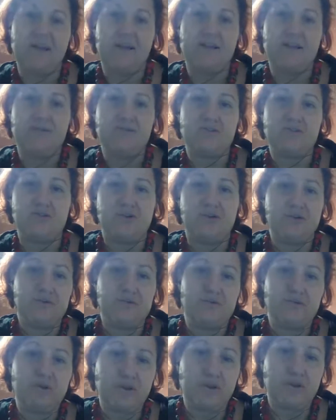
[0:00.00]
So
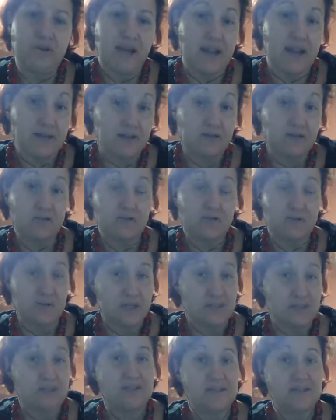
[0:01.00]
don't get discouraged